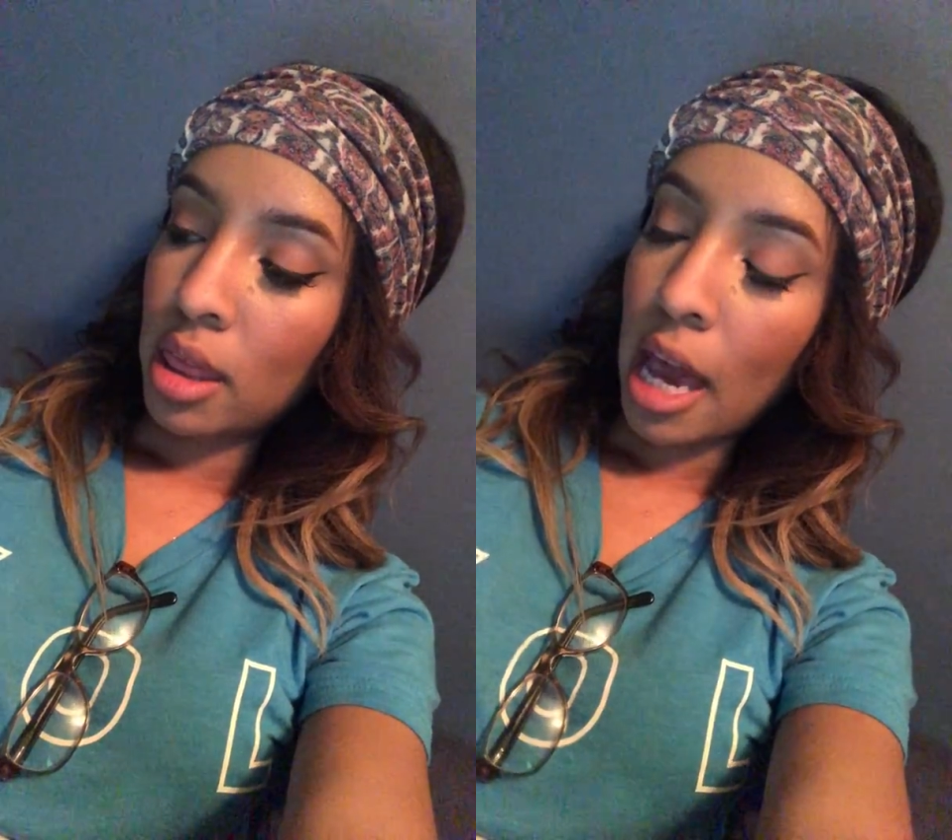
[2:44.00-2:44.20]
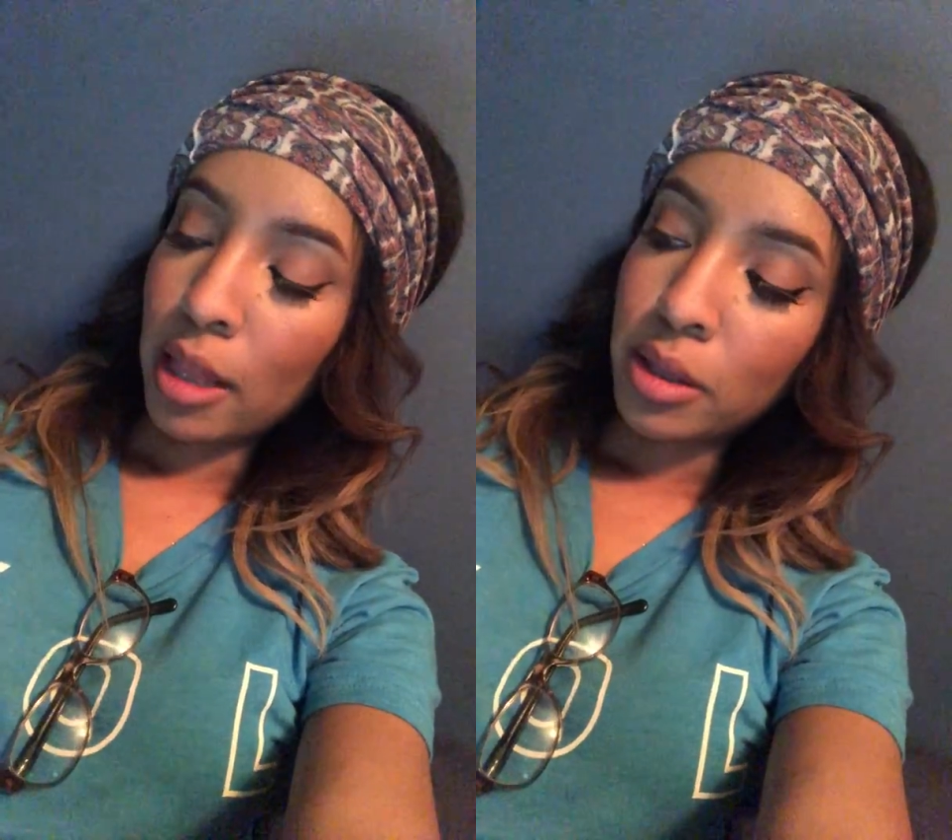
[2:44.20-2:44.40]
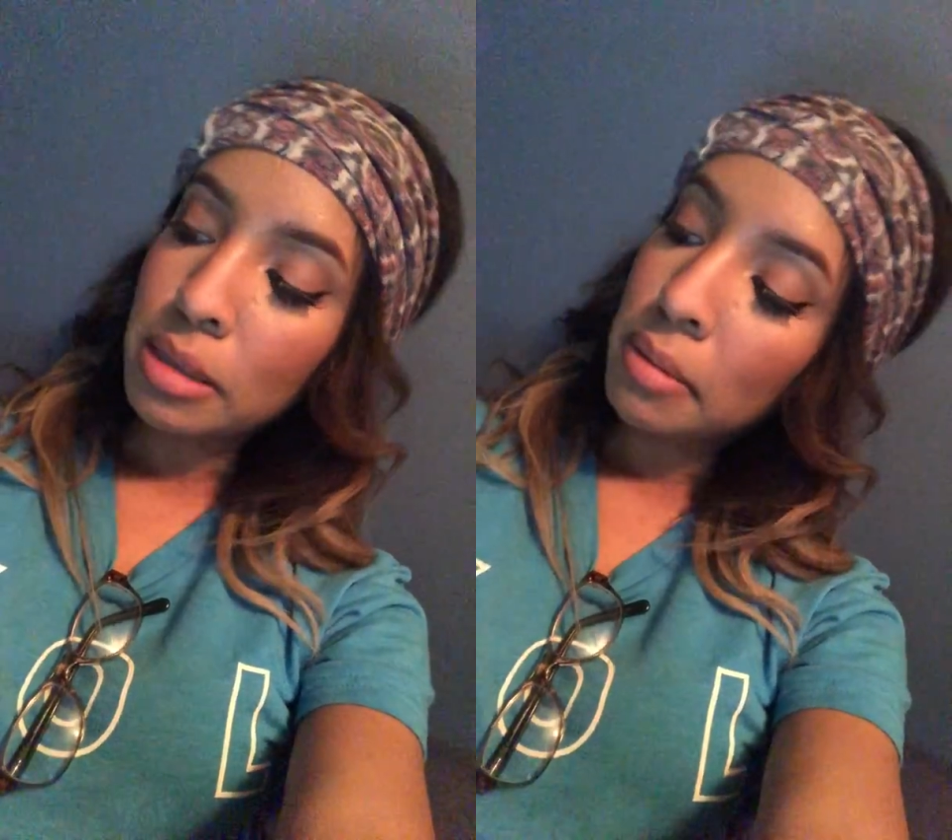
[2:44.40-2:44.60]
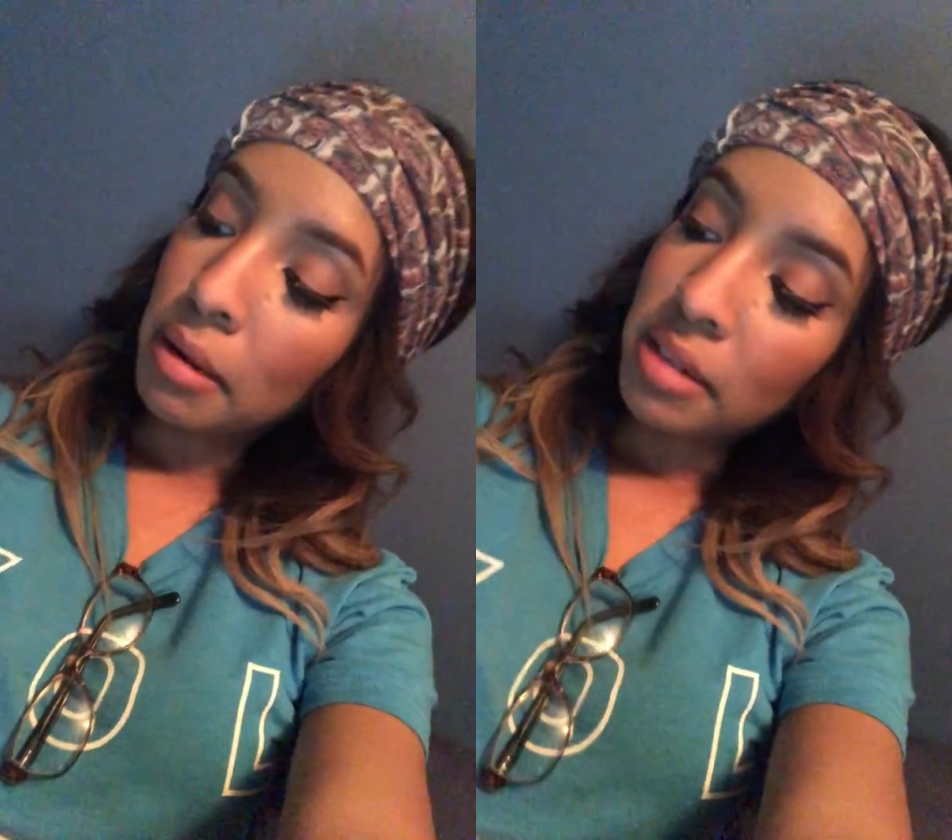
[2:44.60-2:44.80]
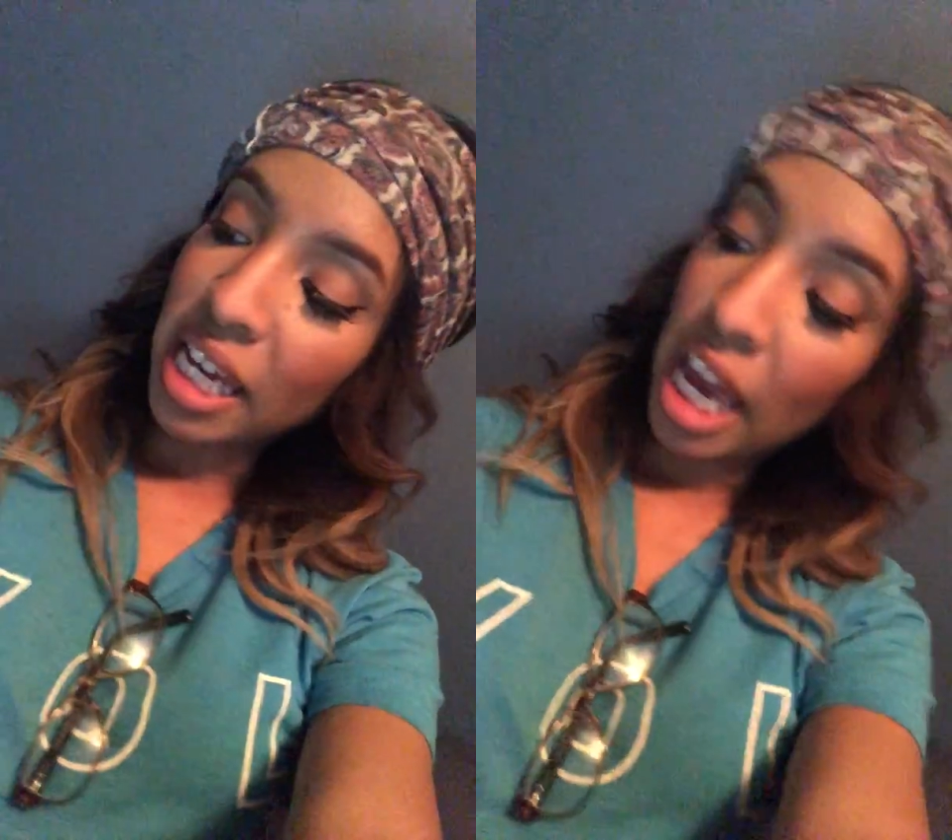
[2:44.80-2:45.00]
I learned
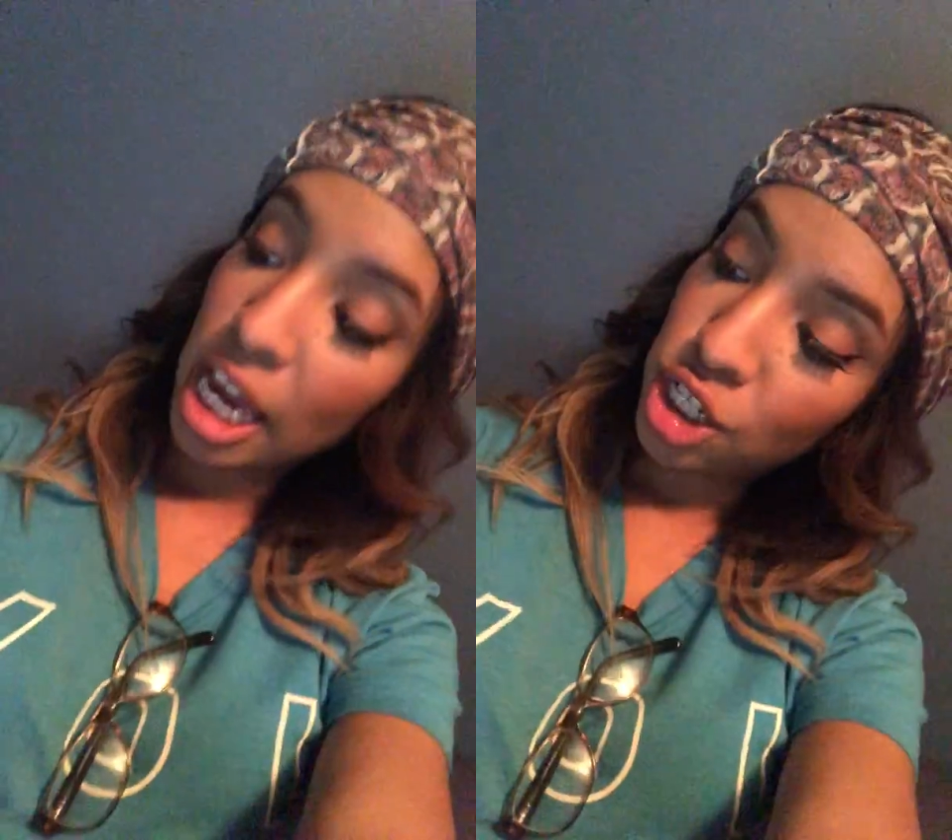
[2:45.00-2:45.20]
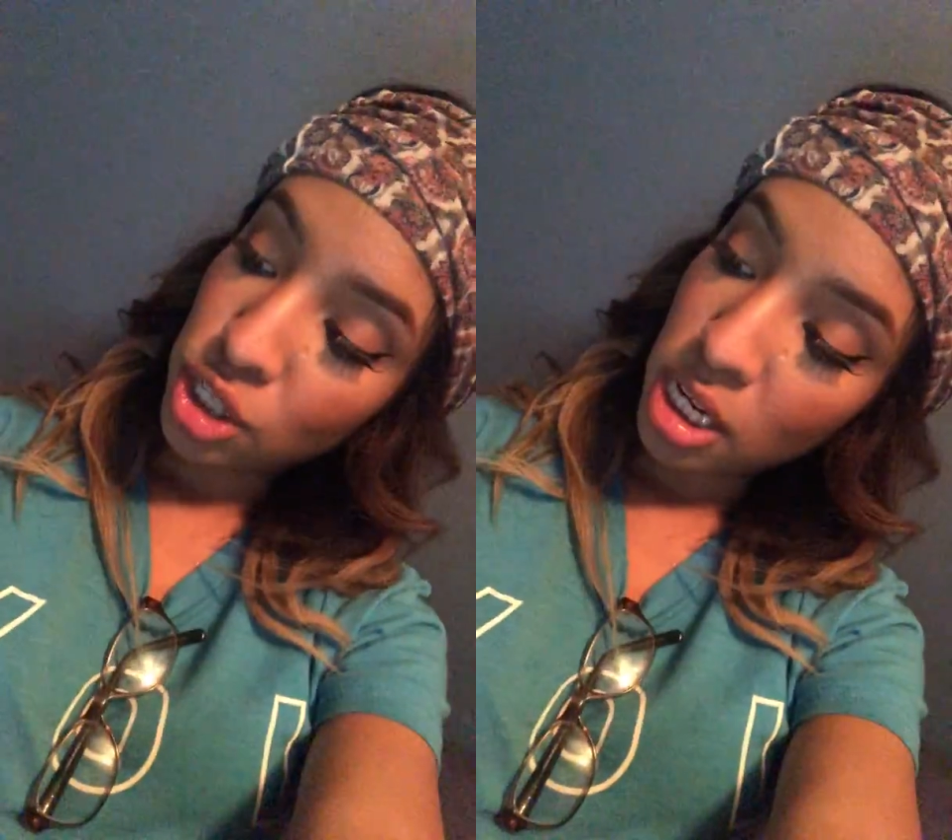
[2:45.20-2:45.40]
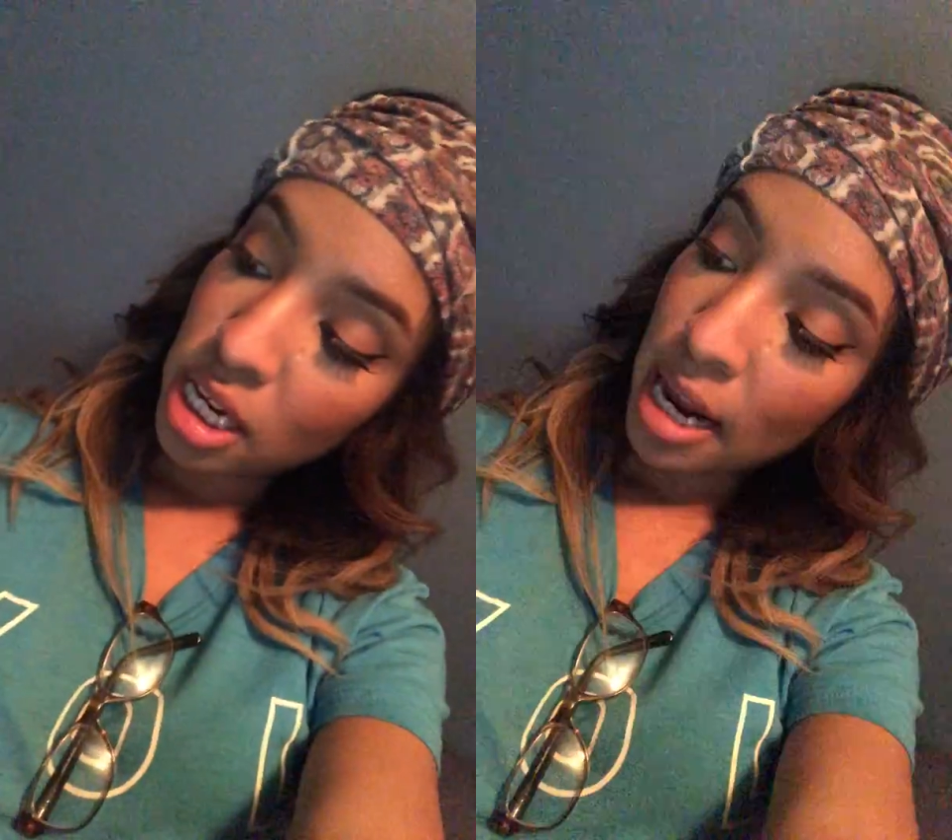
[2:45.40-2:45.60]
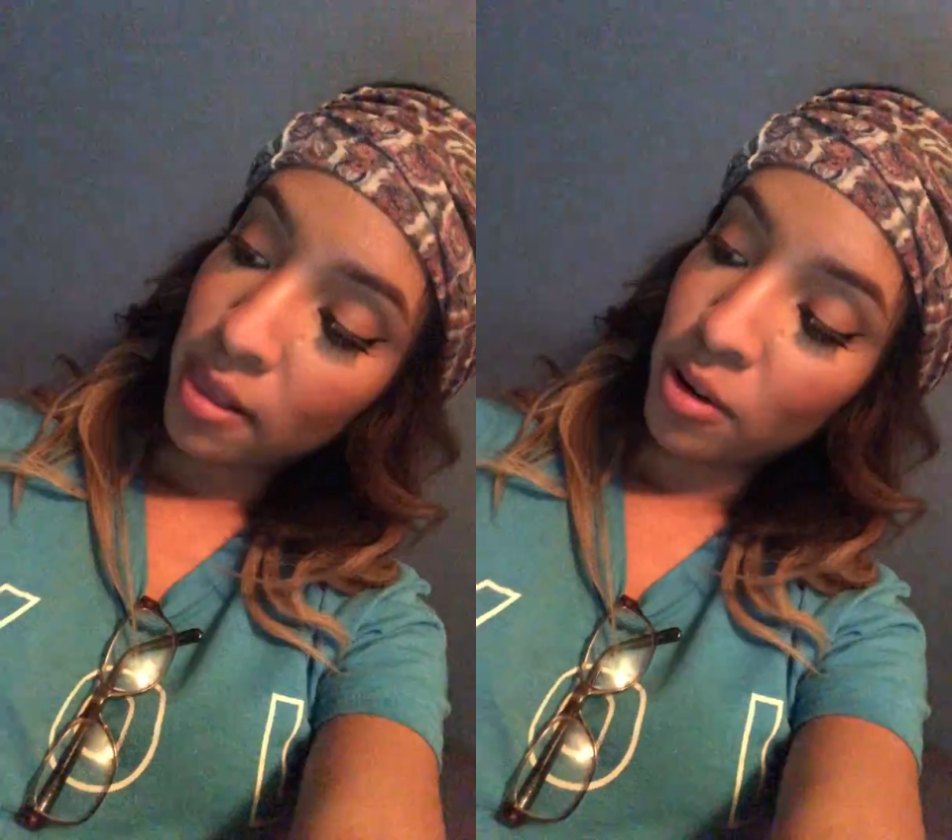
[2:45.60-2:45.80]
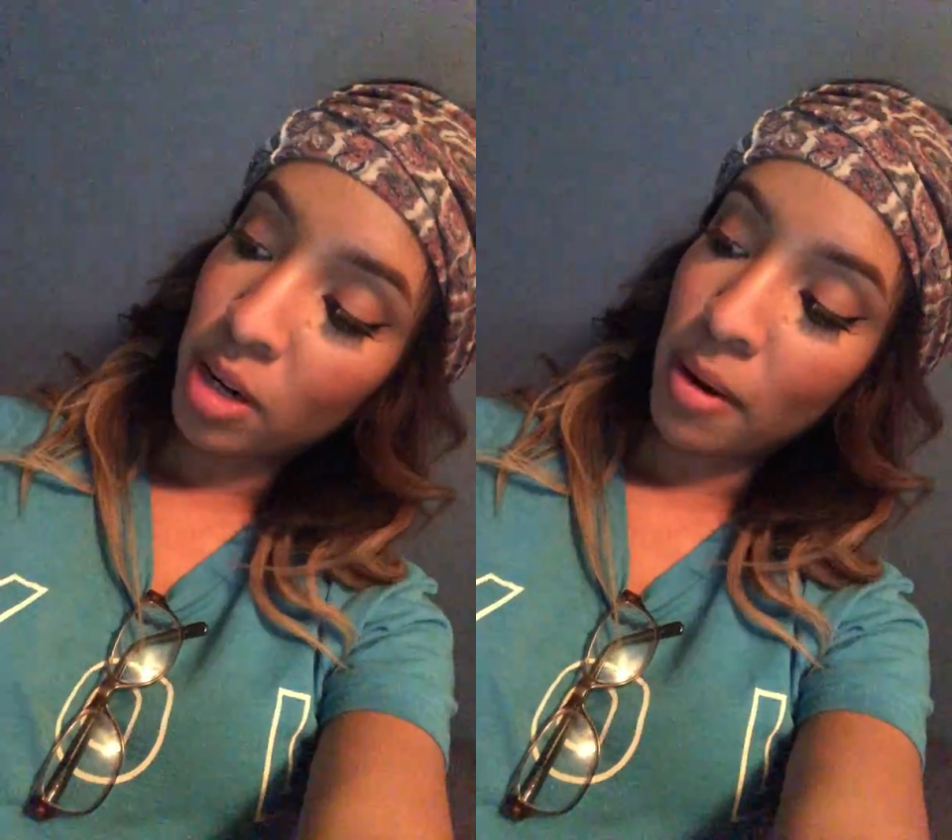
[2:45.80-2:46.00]
about negation, I
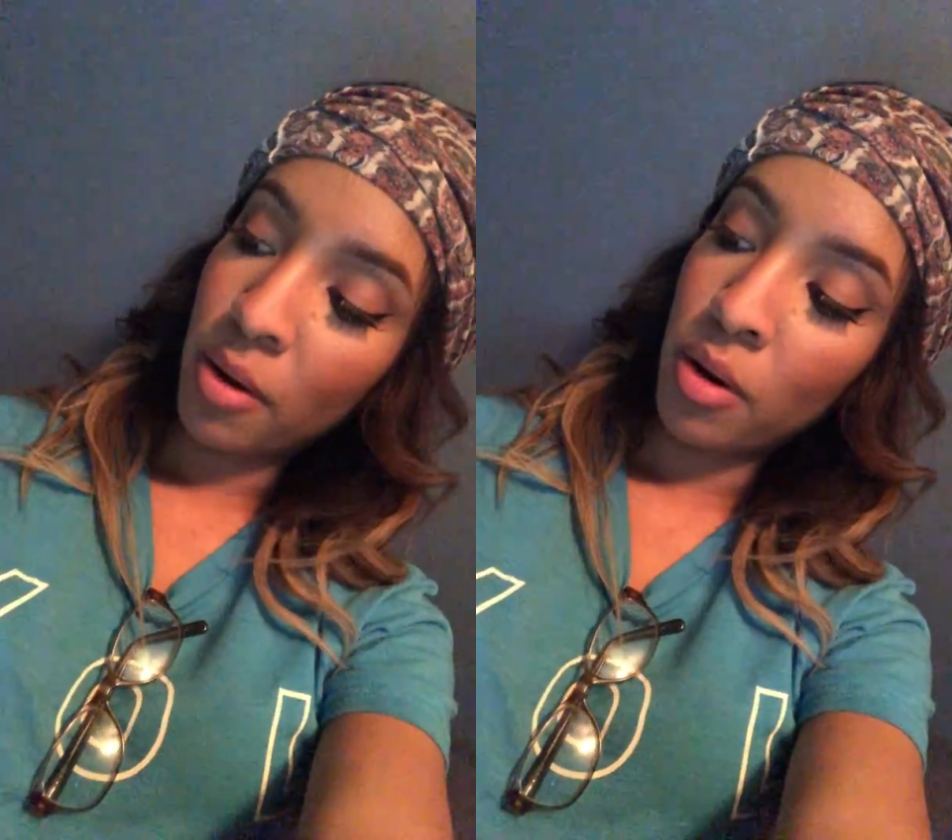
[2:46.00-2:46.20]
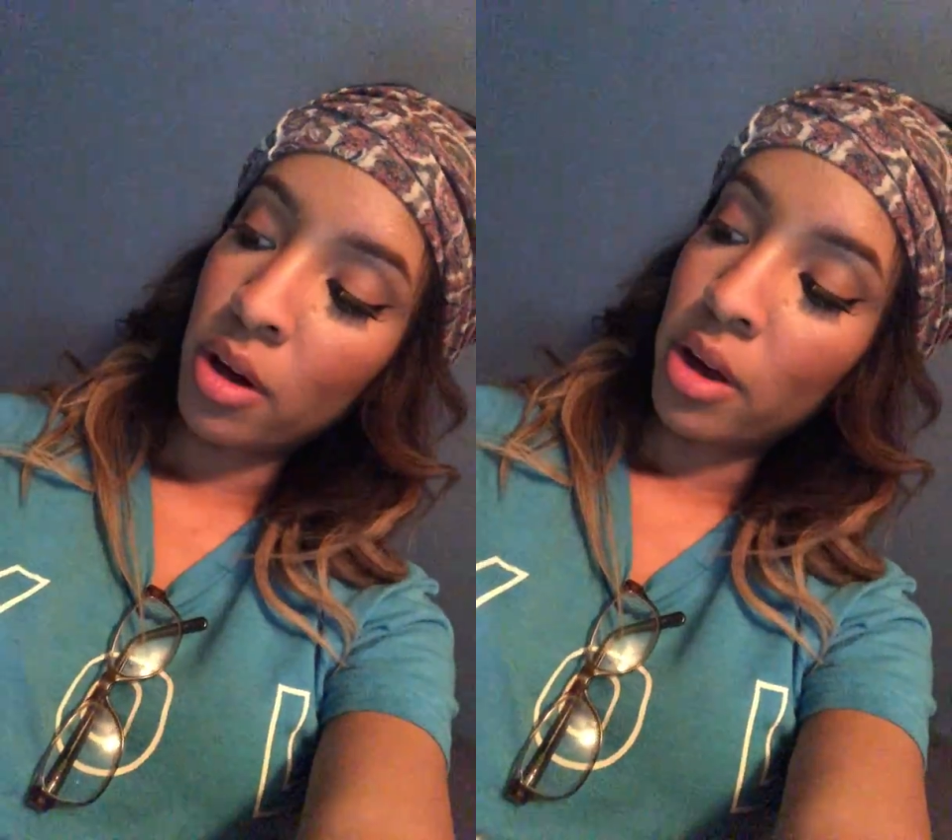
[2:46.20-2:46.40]
learned about